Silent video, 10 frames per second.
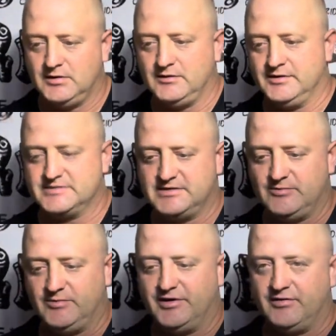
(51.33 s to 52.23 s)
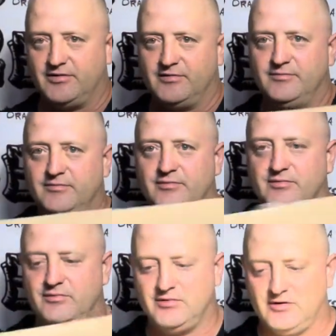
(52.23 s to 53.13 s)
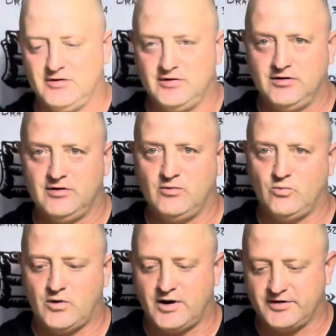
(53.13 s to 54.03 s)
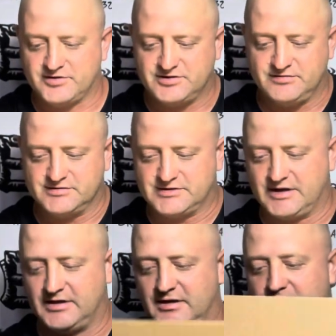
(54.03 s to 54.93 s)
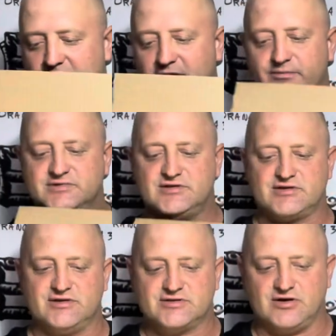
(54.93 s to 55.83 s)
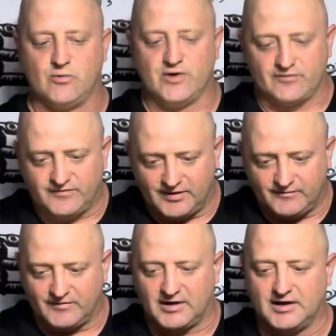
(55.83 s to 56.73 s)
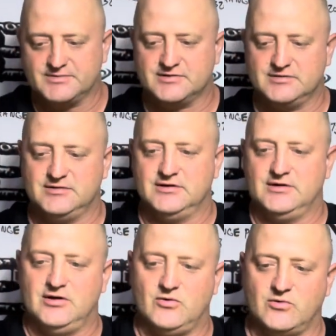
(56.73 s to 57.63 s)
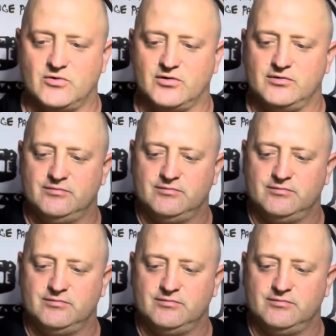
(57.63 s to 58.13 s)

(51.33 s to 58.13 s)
let's see what other water shoes I can get. I'm just gonna start wearing flip-flops or